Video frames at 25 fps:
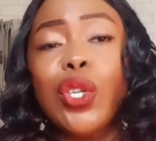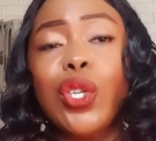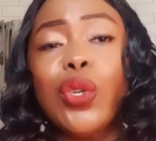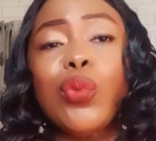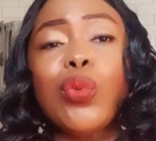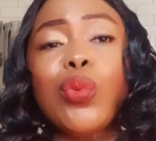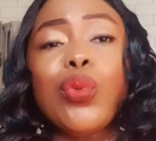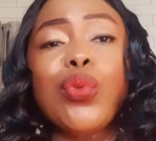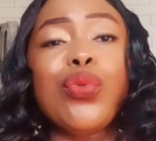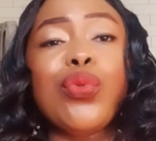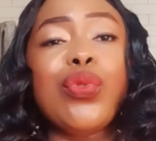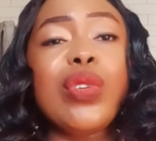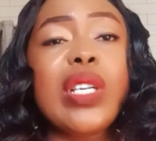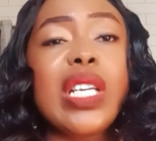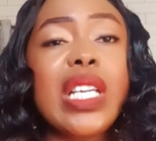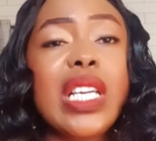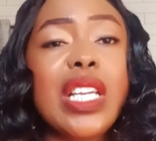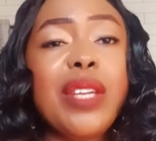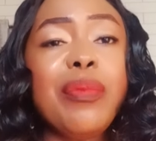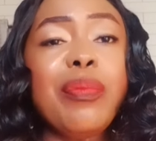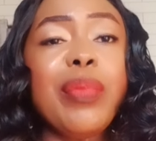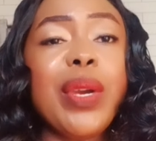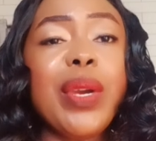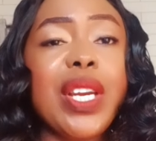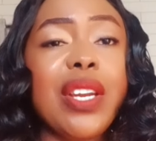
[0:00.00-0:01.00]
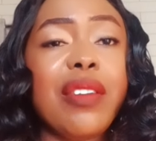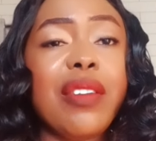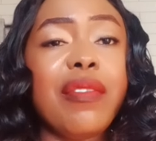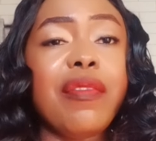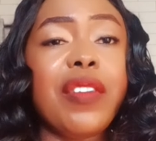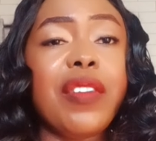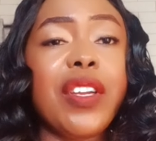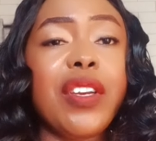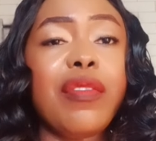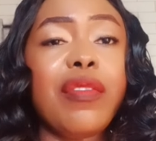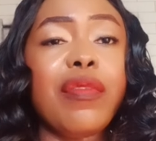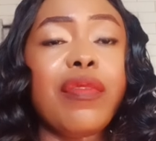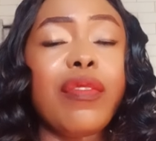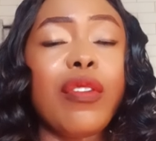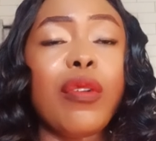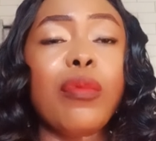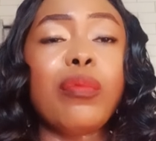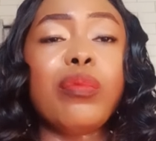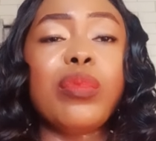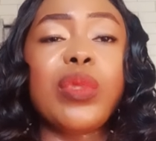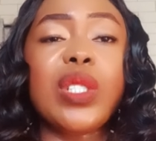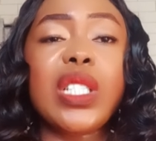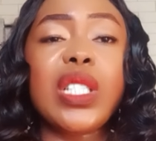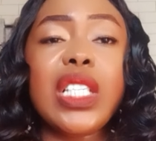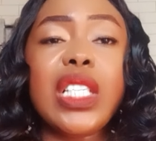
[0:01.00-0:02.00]
You will really benefit
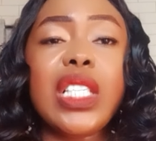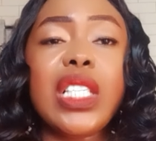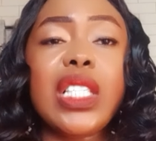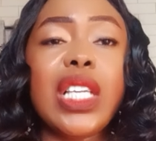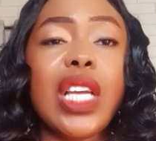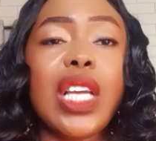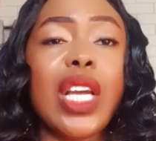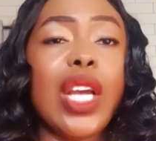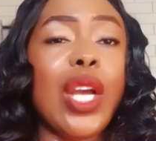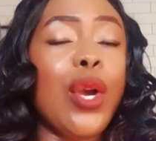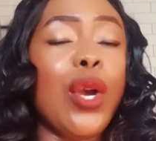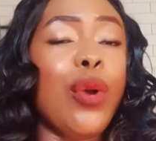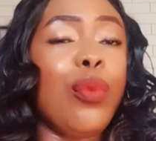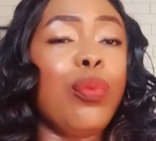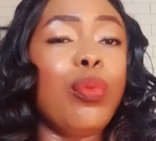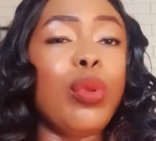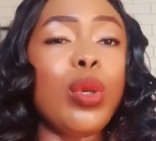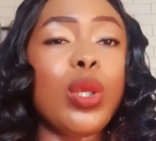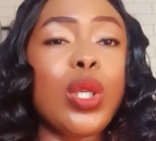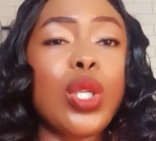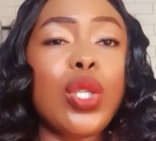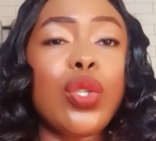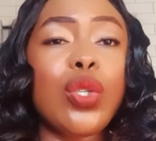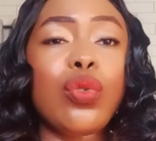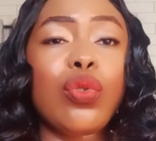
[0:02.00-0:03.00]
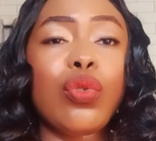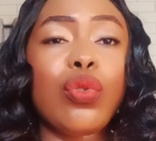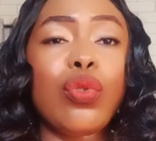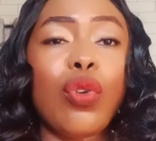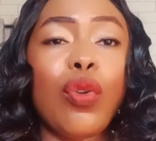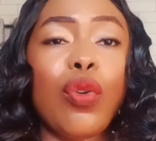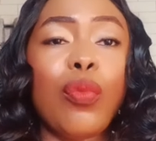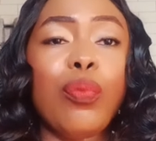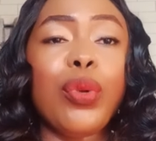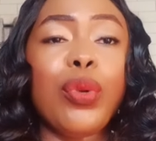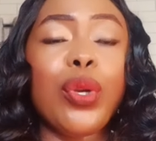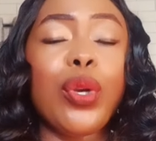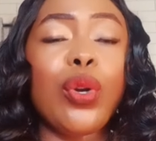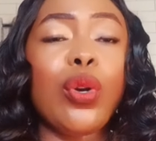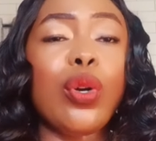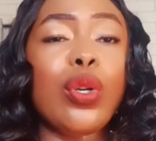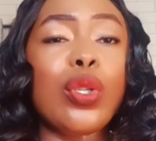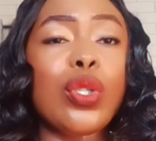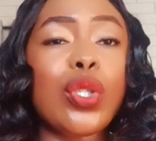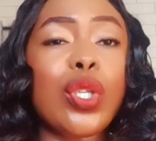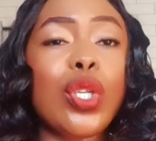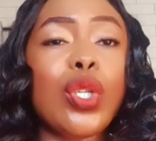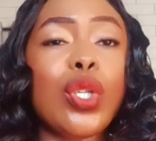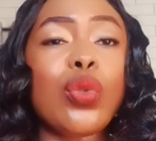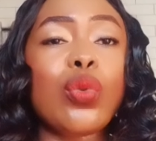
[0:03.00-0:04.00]
from this body scrub
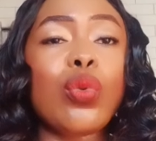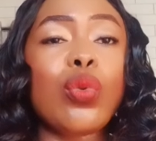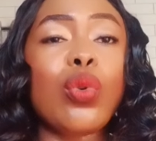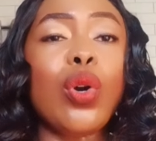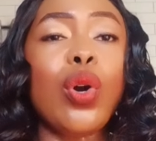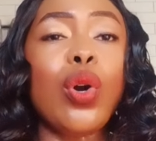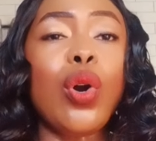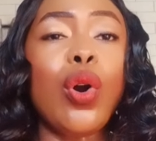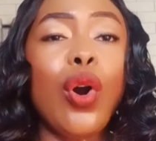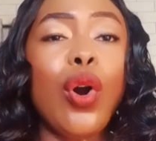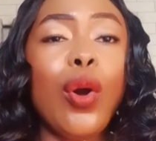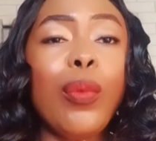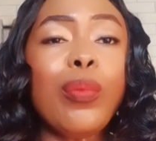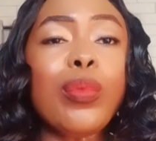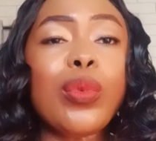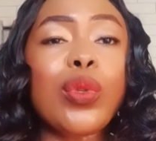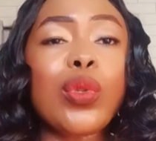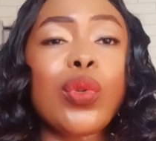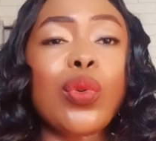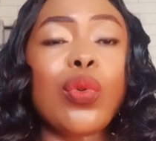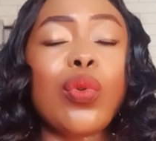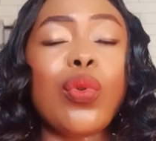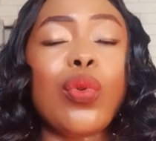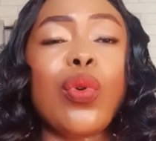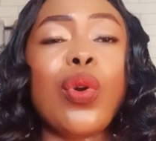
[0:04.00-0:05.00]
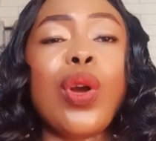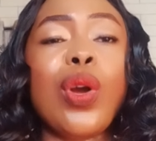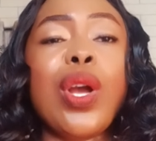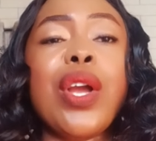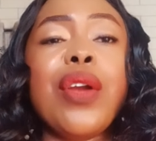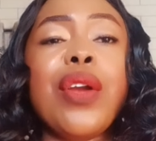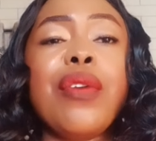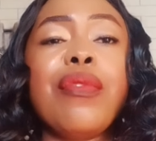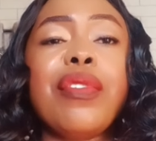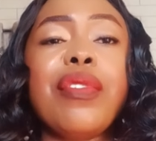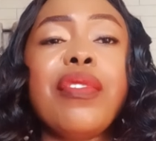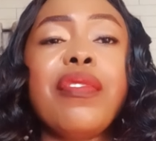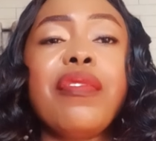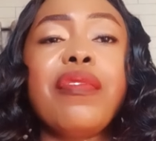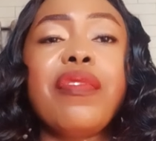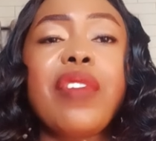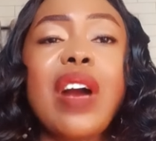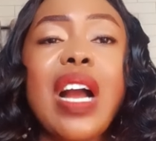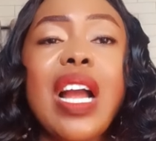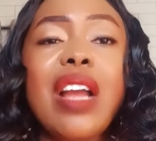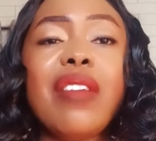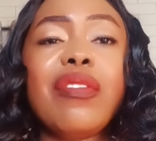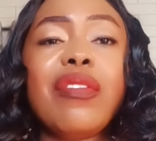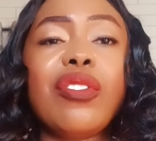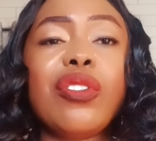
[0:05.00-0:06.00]
because it will help to
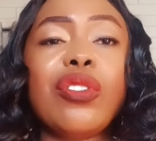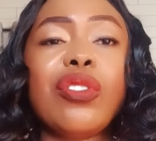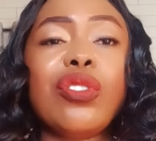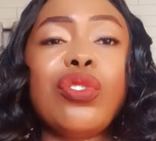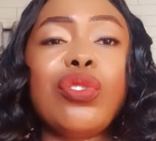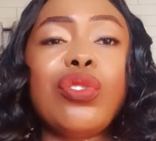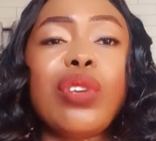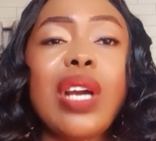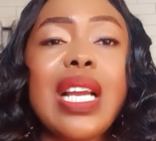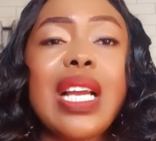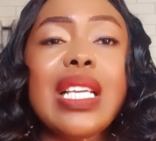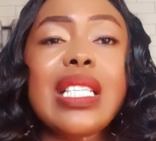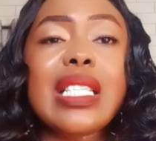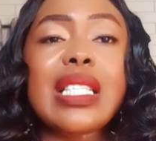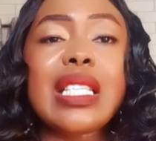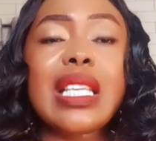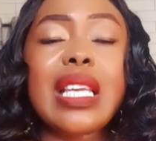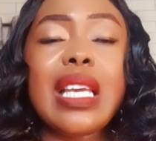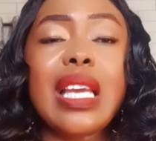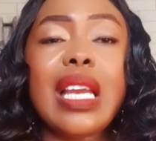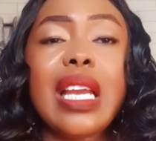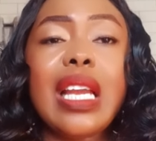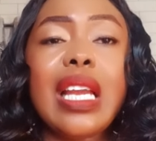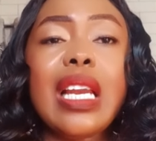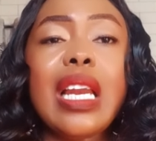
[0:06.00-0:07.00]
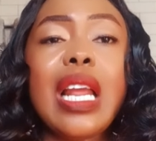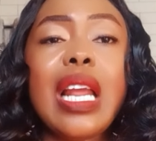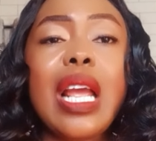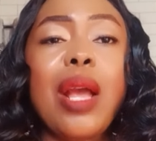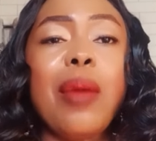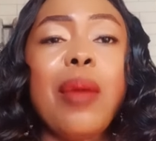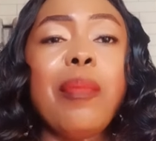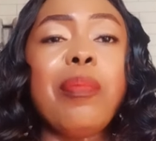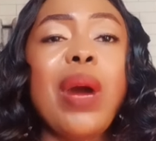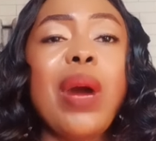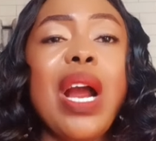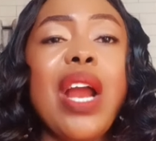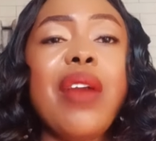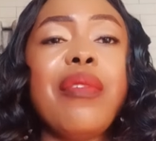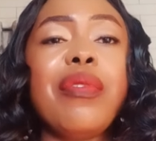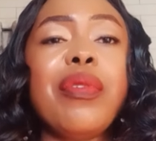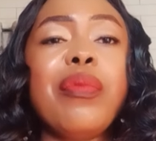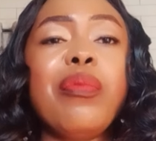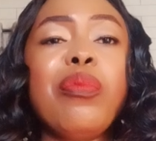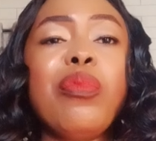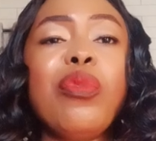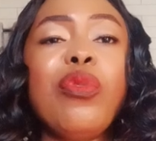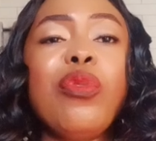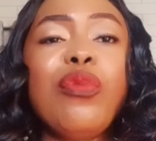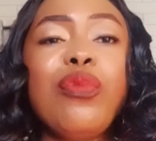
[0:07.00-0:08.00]
revive your dry skin by
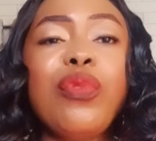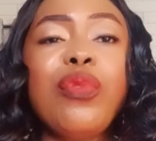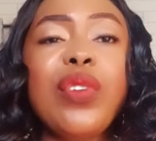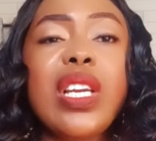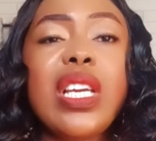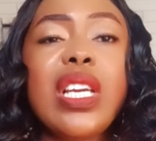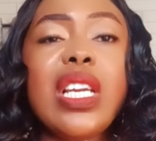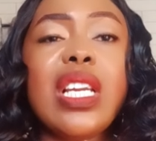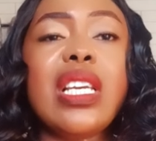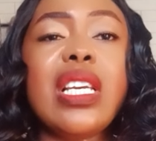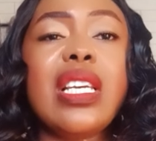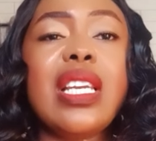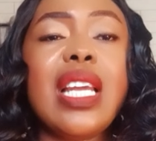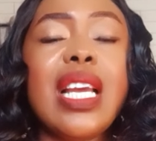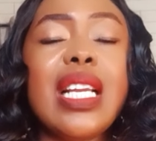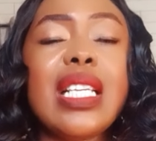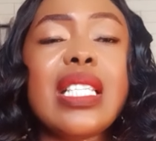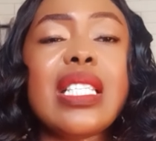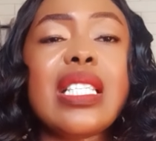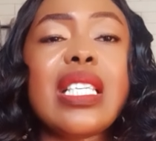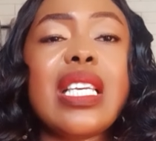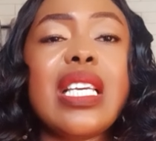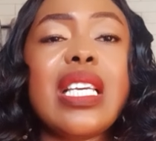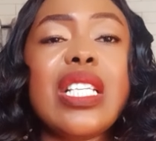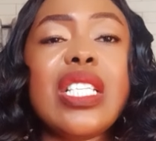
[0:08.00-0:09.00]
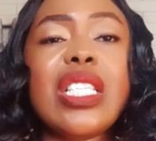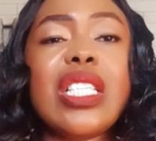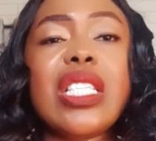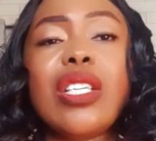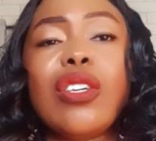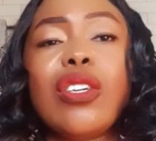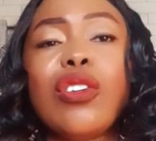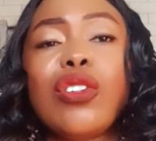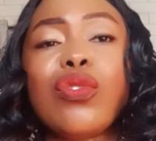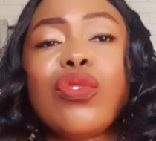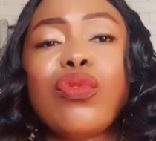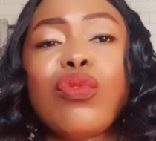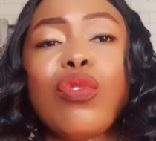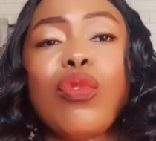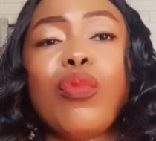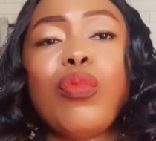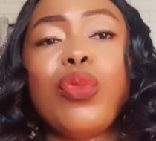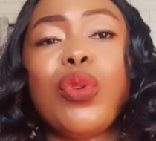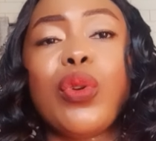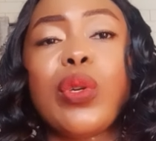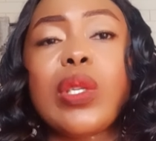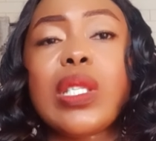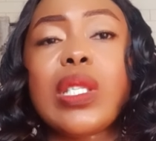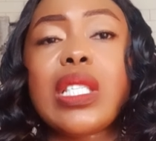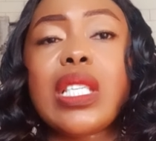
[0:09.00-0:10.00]
removing the dead skin cells
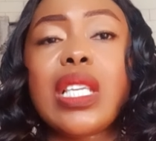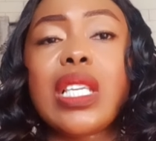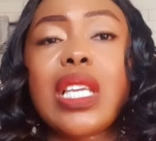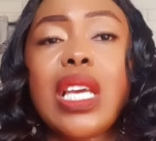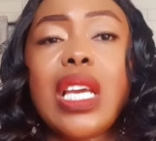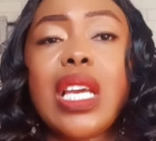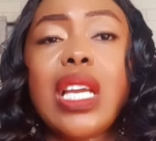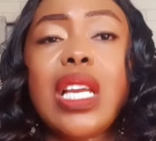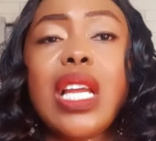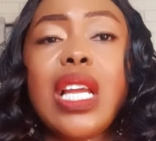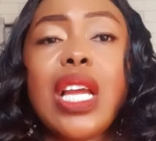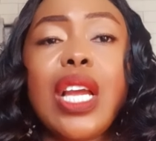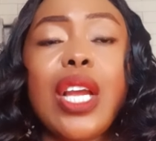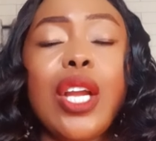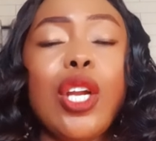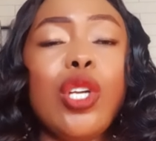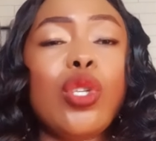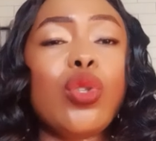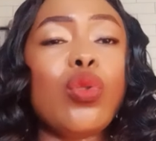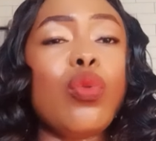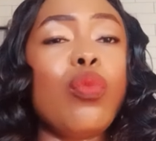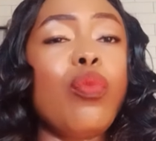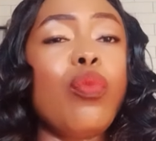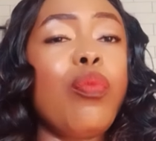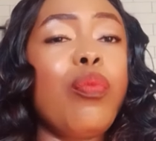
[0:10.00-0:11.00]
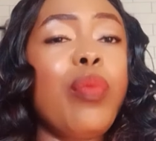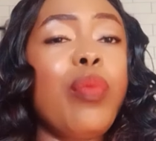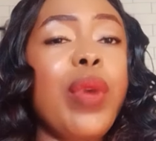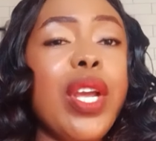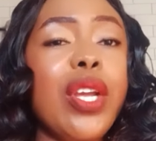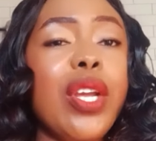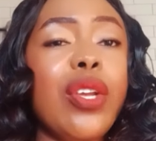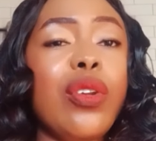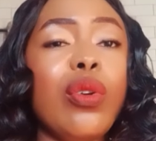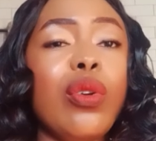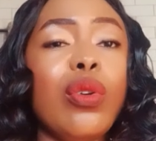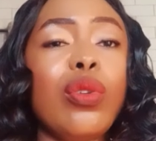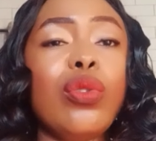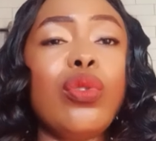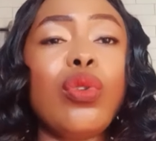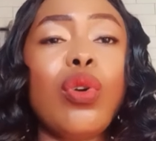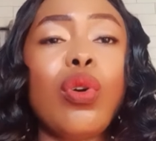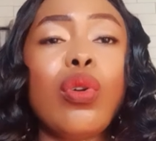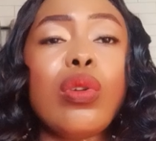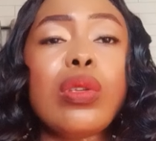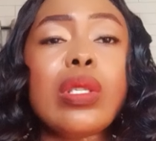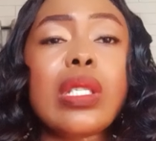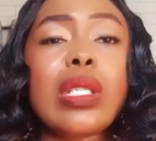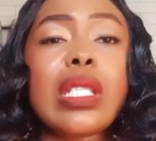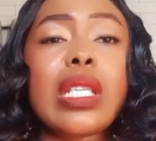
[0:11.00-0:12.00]
from your skin. It will make your
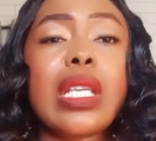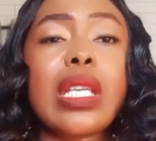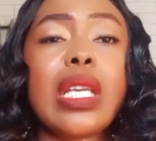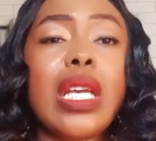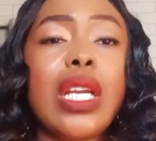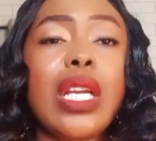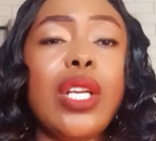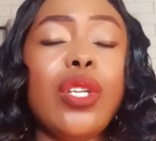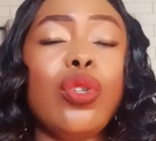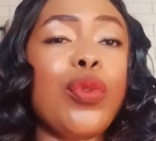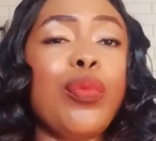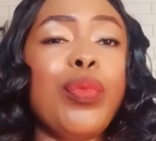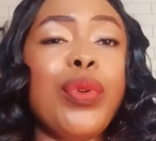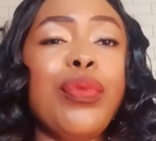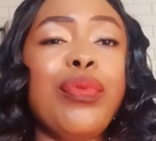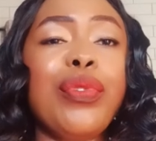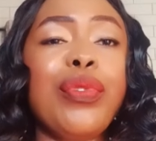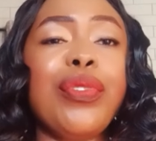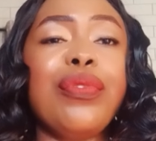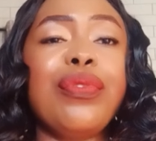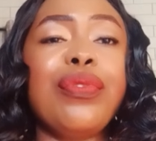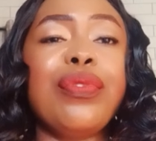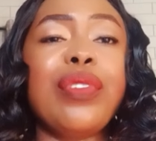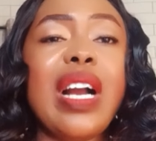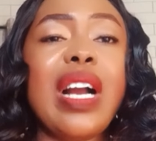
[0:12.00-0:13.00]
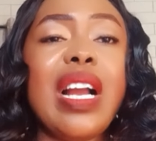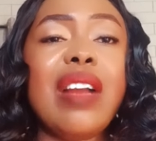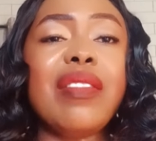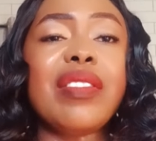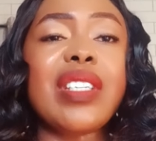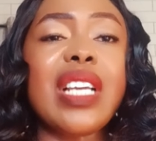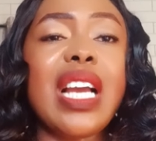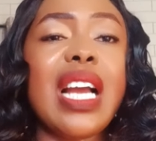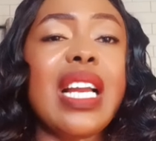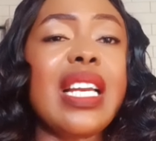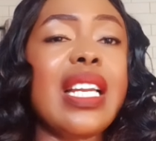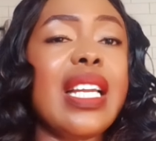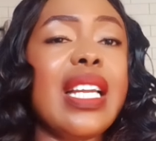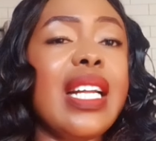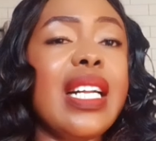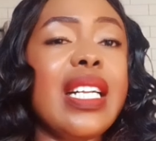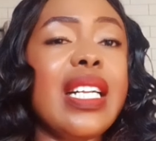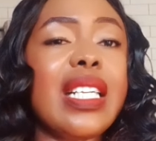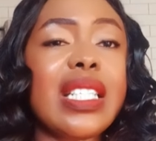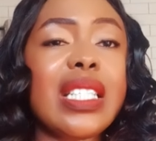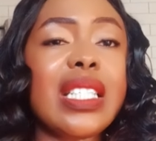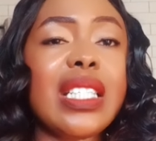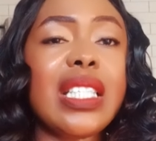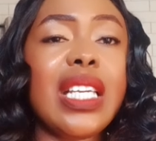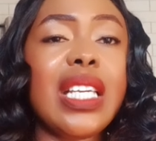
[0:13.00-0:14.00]
dull skin be revived and
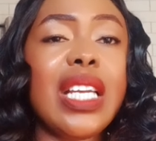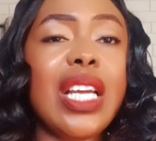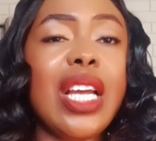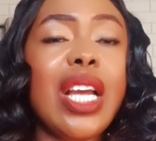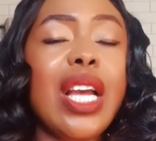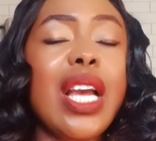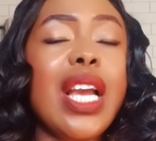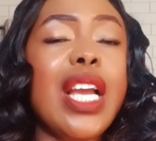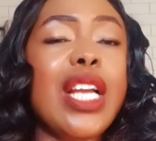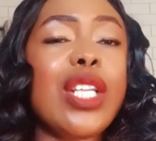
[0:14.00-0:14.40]
healthy.